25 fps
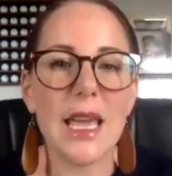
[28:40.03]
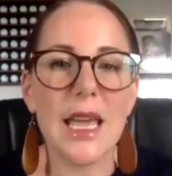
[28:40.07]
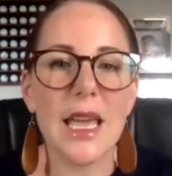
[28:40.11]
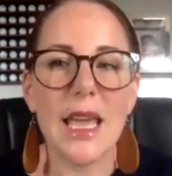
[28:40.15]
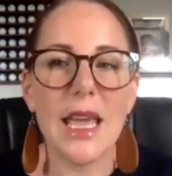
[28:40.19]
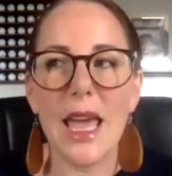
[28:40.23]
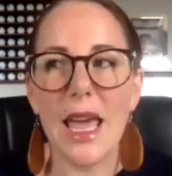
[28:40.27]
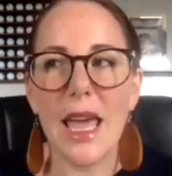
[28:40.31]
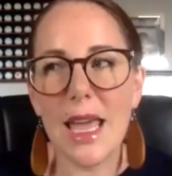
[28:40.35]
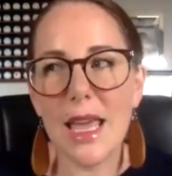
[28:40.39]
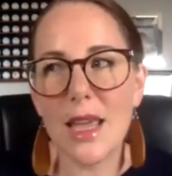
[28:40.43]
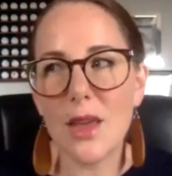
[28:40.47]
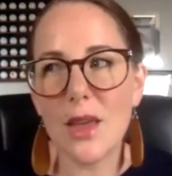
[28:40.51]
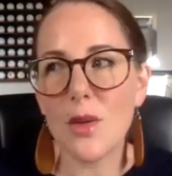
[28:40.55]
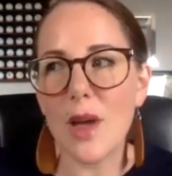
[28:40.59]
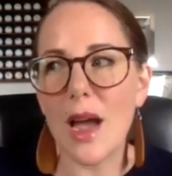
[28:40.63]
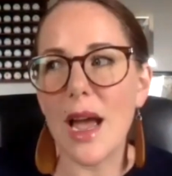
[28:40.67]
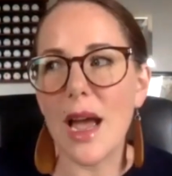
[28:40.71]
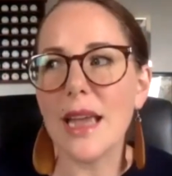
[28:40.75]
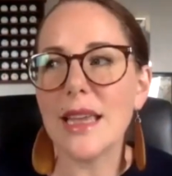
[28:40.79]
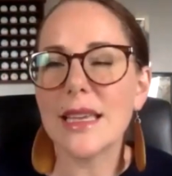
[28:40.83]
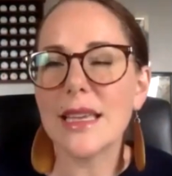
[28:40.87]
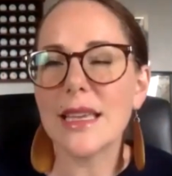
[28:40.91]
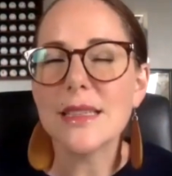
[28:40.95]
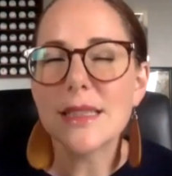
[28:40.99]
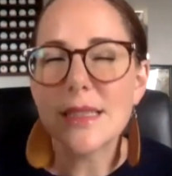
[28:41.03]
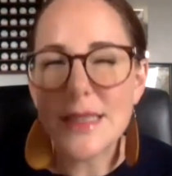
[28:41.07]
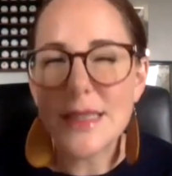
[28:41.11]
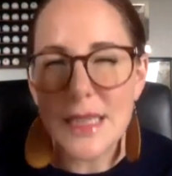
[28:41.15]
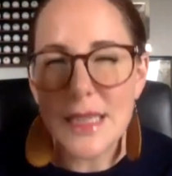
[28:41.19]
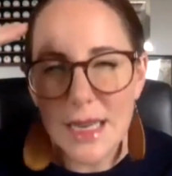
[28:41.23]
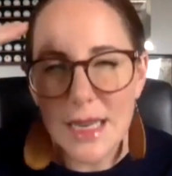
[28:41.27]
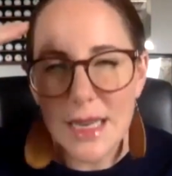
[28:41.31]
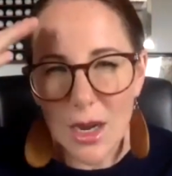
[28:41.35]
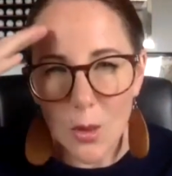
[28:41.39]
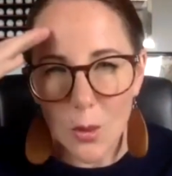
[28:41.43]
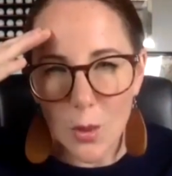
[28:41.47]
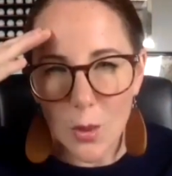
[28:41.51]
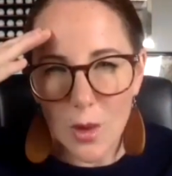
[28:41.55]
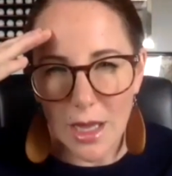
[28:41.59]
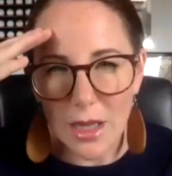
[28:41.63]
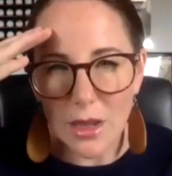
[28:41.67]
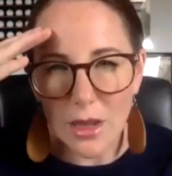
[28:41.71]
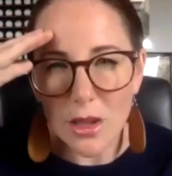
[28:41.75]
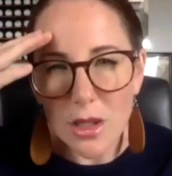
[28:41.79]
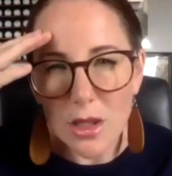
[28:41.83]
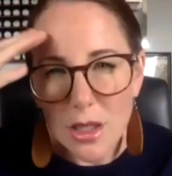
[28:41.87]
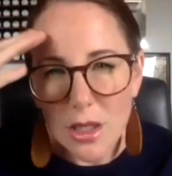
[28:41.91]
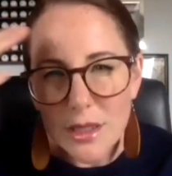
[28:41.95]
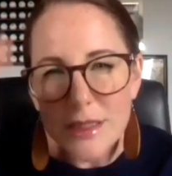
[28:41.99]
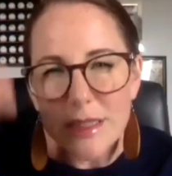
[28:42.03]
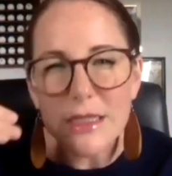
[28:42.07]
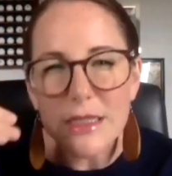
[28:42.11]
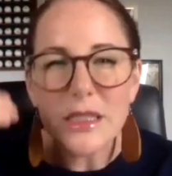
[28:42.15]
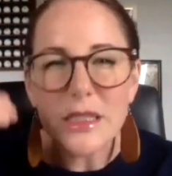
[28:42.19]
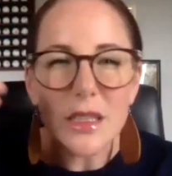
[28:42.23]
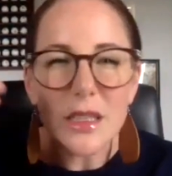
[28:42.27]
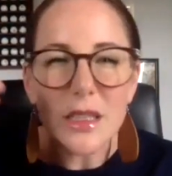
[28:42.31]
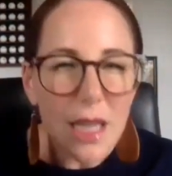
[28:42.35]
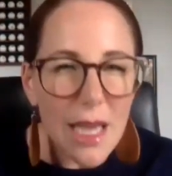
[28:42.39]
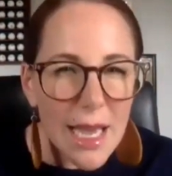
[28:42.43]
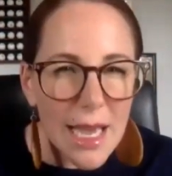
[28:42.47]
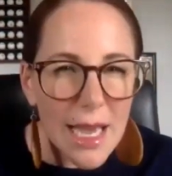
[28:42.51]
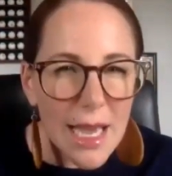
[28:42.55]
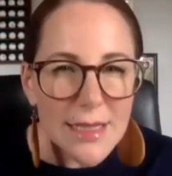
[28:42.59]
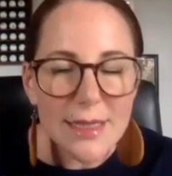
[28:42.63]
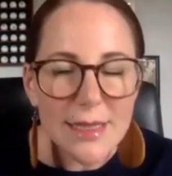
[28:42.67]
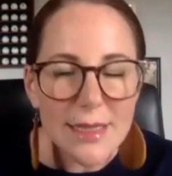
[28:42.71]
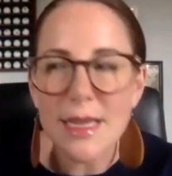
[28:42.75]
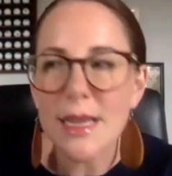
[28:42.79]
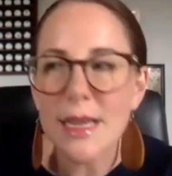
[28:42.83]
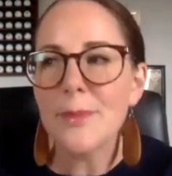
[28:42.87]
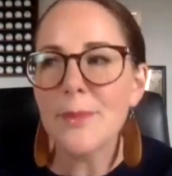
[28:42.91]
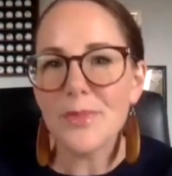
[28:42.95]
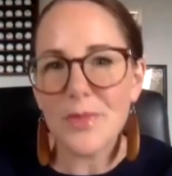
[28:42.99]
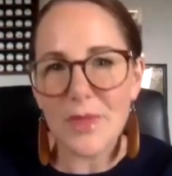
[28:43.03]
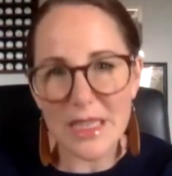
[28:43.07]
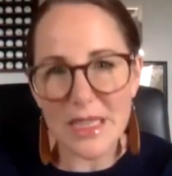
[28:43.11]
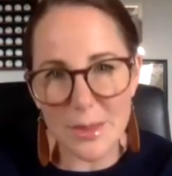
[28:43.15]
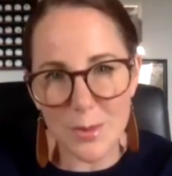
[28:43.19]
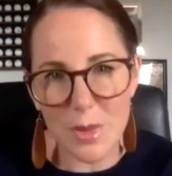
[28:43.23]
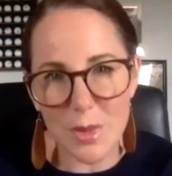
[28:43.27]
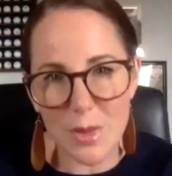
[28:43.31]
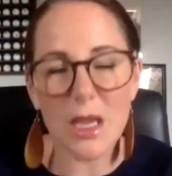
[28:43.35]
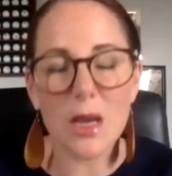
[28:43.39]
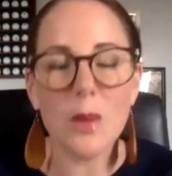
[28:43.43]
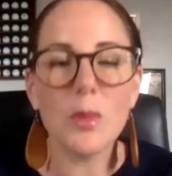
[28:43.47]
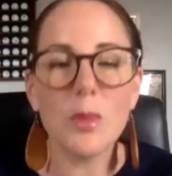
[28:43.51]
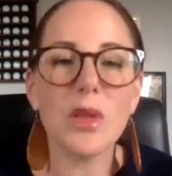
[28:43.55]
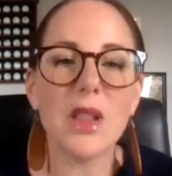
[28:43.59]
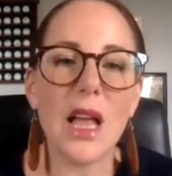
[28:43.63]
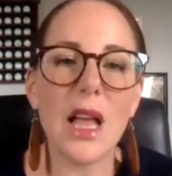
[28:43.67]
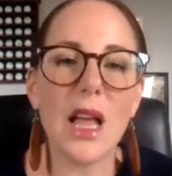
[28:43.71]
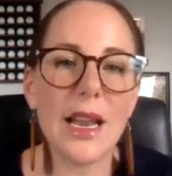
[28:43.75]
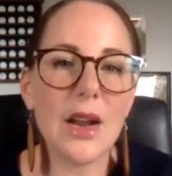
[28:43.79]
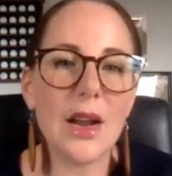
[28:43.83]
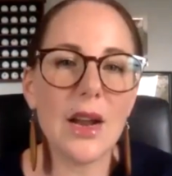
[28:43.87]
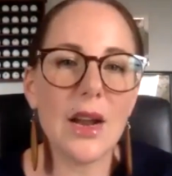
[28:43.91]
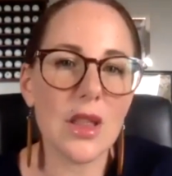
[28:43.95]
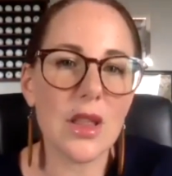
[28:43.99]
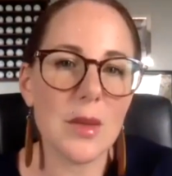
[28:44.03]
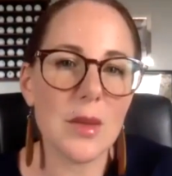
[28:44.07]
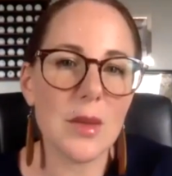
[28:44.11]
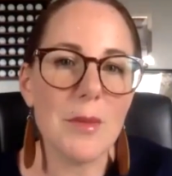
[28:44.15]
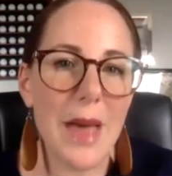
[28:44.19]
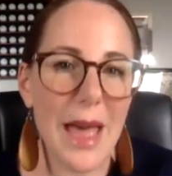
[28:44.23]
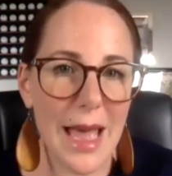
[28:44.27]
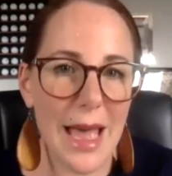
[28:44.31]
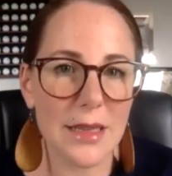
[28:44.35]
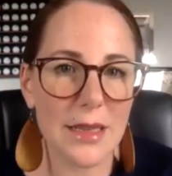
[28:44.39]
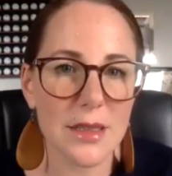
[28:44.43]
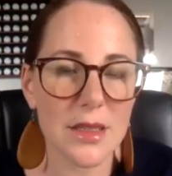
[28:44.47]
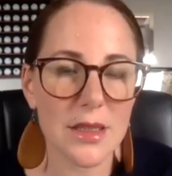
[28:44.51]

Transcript: hey, I can see now what I learned in class is being applied out on the mat.